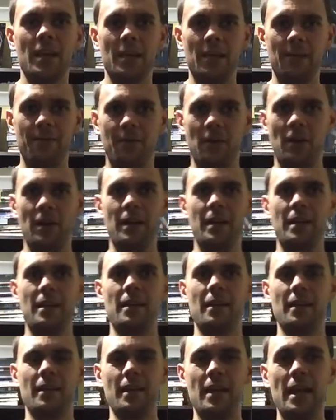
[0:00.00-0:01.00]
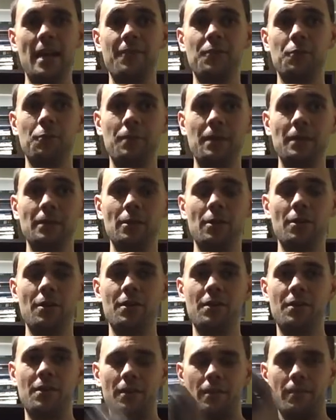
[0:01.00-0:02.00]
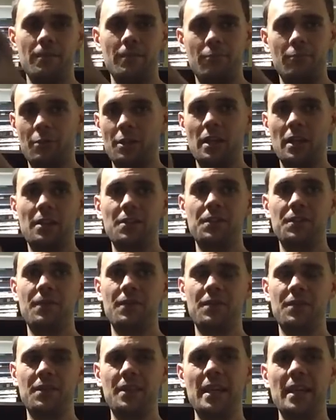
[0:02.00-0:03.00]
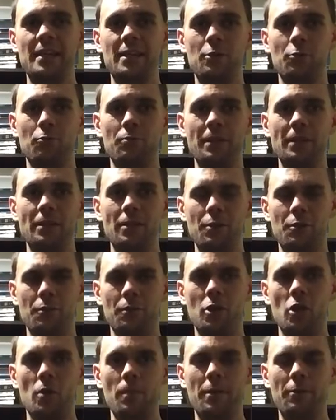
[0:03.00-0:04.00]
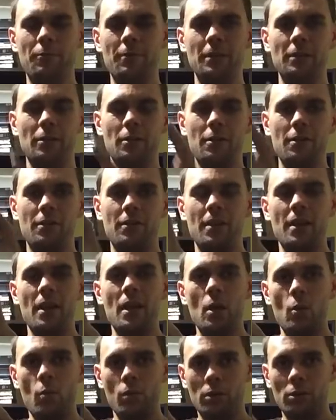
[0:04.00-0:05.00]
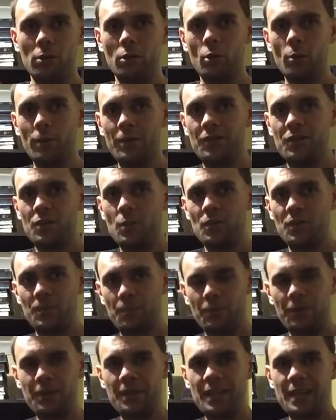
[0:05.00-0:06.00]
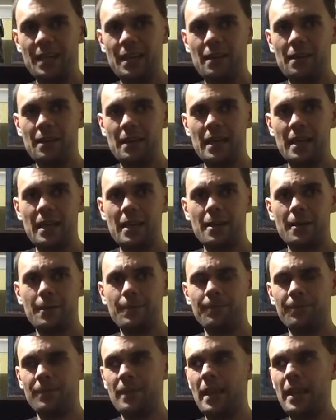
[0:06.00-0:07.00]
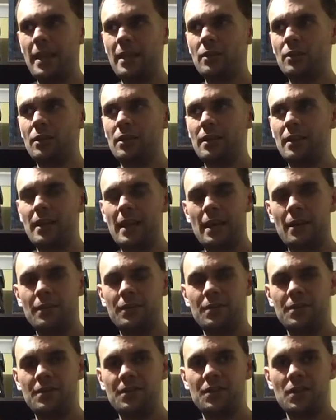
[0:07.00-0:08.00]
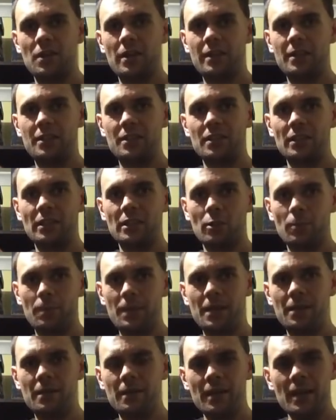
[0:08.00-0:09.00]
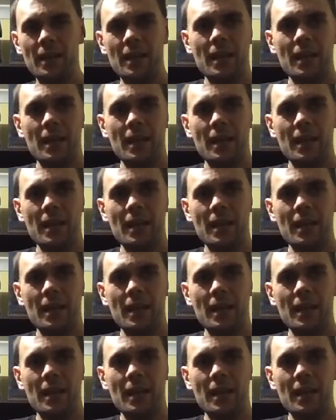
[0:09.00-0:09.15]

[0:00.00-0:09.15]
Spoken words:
if I have to reload, regardless if it's a tactical reload or a combat reload, what I'll always do is bring the gun here, angle it out to the side just a little bit,